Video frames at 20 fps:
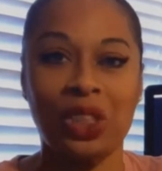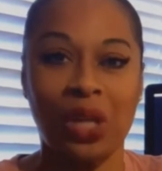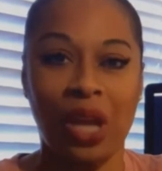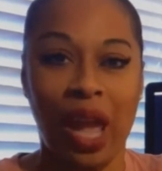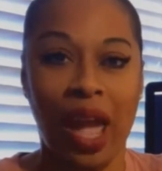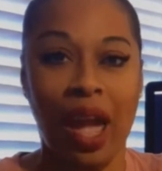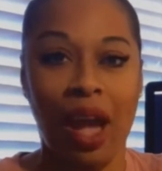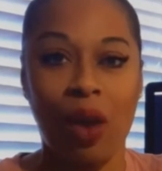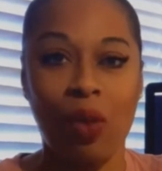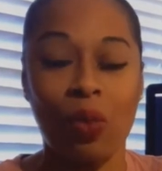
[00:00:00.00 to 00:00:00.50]
your
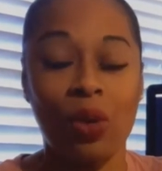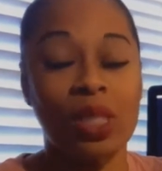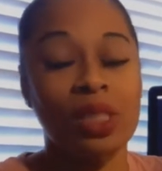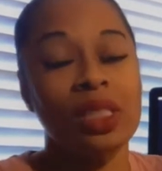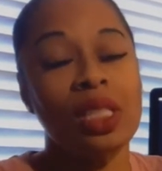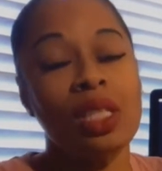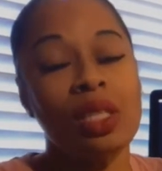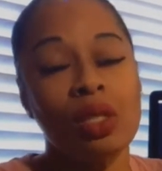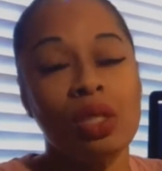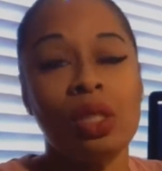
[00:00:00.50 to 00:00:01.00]
hours
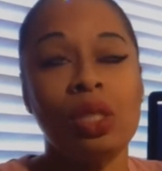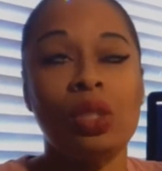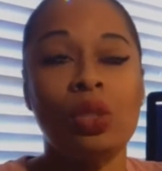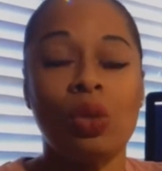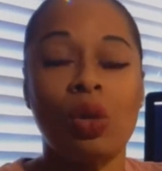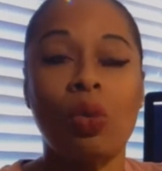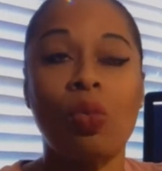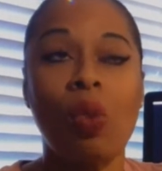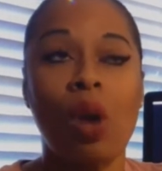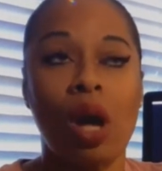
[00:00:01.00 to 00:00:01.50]
and you can
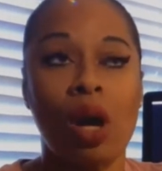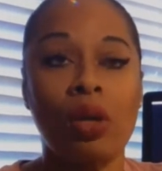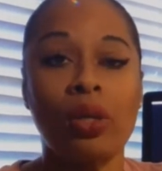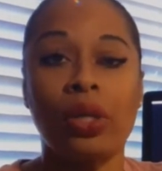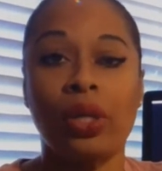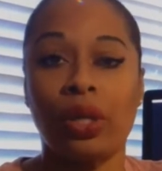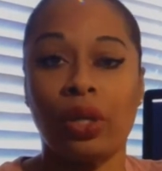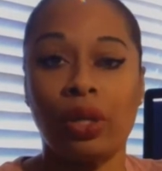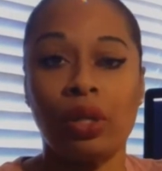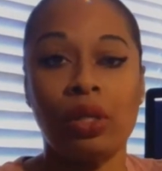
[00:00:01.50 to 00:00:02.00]
do it while
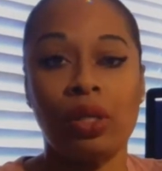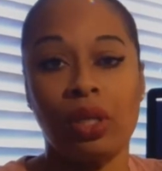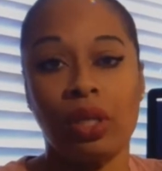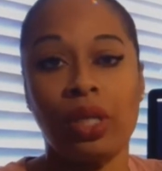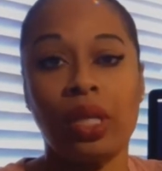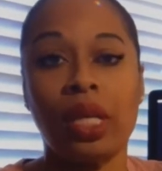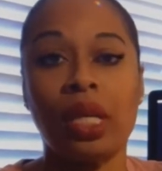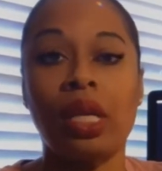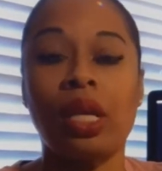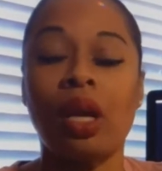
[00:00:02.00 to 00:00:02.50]
you're you're
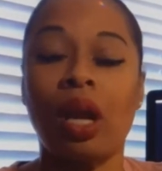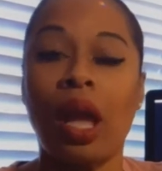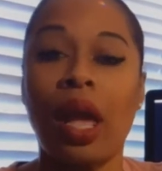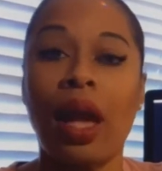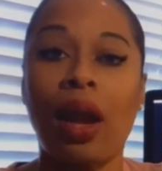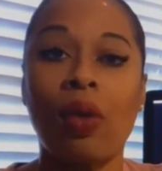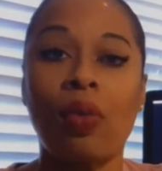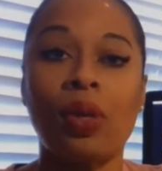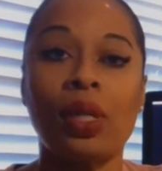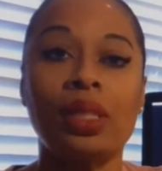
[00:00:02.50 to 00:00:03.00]
getting your
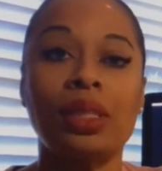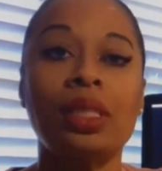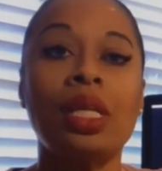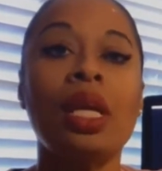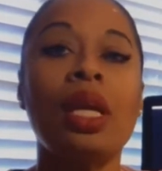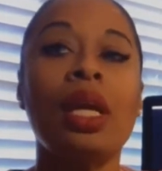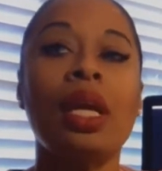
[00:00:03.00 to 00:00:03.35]
hours